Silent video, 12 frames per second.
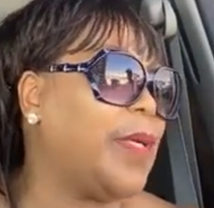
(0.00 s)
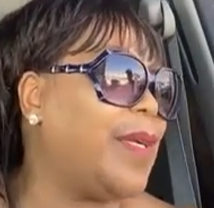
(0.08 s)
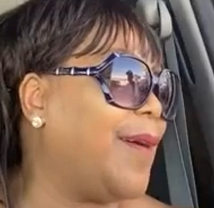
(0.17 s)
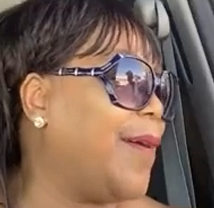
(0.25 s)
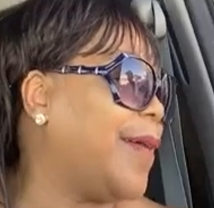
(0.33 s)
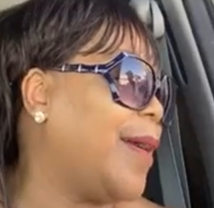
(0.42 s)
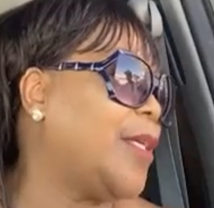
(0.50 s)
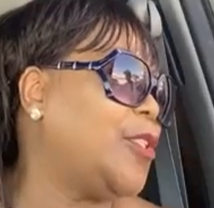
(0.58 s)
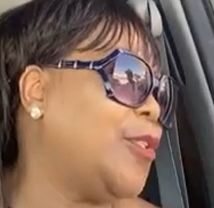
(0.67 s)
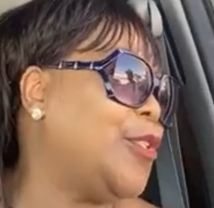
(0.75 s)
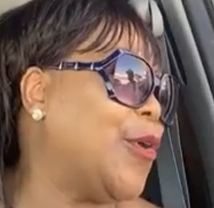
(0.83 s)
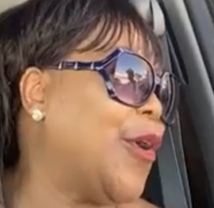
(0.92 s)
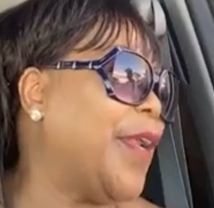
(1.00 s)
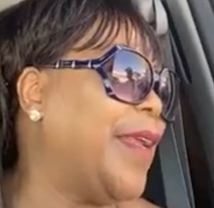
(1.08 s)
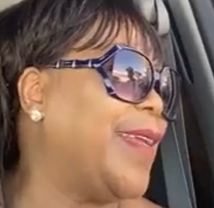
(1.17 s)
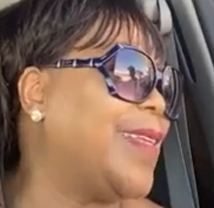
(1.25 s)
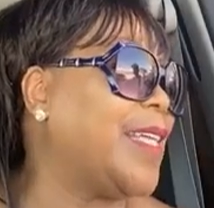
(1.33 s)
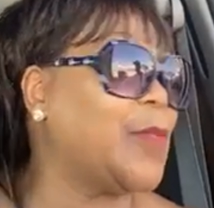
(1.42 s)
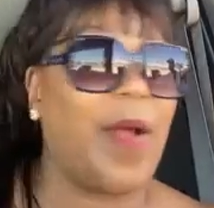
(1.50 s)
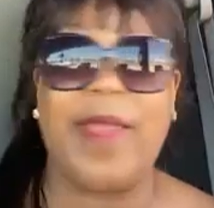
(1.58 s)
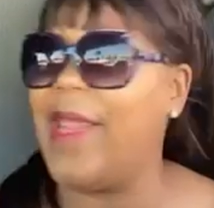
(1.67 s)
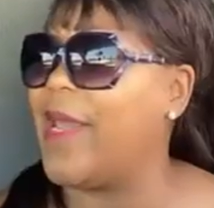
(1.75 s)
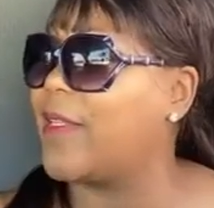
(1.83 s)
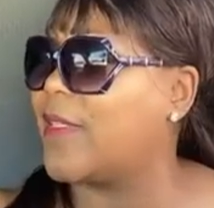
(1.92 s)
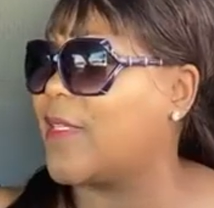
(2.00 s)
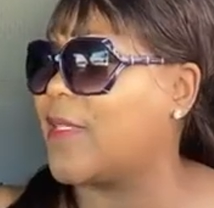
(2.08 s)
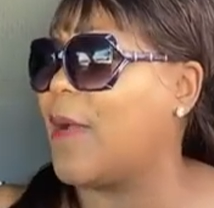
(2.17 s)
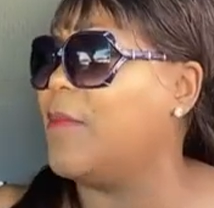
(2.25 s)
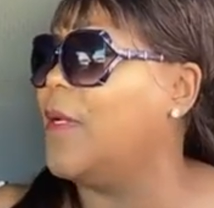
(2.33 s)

But God got you, darling. That's why he has to stop.